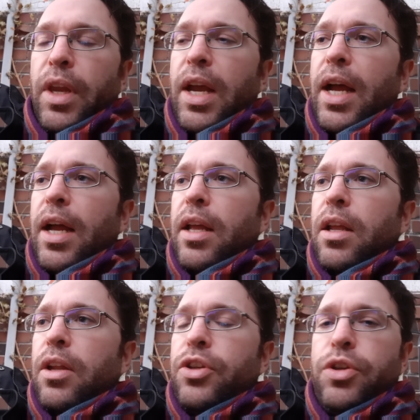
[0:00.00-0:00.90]

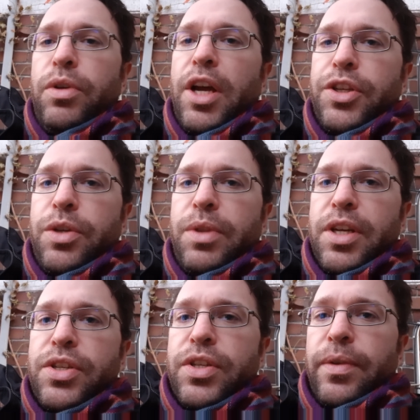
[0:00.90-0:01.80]
do not do
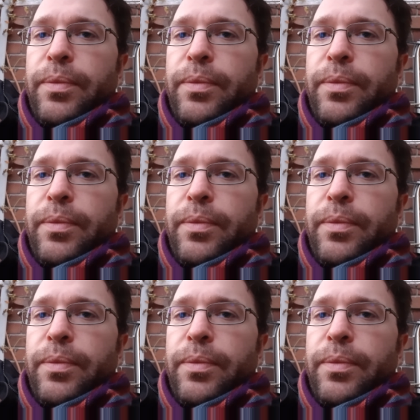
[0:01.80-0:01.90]
this.